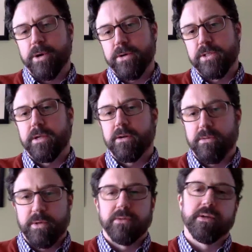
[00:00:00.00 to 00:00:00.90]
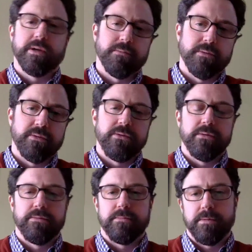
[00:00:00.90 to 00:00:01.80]
We merge the incremental table
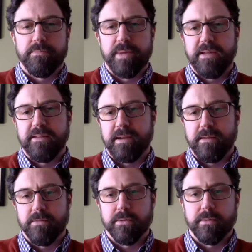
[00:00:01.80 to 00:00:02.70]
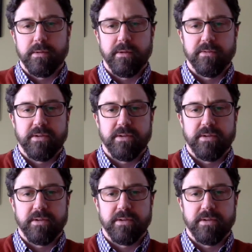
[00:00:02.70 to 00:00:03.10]
into the main table,